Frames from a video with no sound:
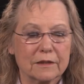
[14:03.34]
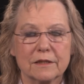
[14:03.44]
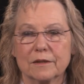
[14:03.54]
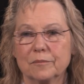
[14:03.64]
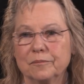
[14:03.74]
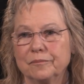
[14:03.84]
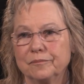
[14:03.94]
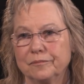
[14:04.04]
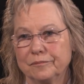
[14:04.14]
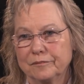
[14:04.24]
So that's
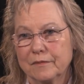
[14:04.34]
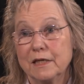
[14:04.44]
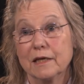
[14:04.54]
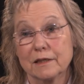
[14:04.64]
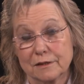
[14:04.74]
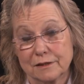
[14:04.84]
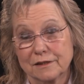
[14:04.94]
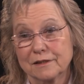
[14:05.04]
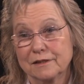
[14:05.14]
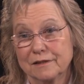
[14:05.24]
wonderful that the yes. students
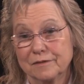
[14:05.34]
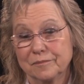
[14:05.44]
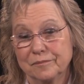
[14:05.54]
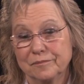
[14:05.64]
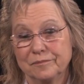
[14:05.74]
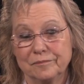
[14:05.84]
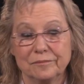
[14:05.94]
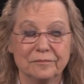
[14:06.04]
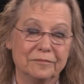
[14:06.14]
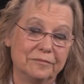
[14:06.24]
have options on
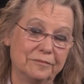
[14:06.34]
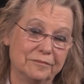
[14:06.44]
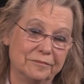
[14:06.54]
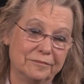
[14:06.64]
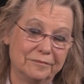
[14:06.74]
the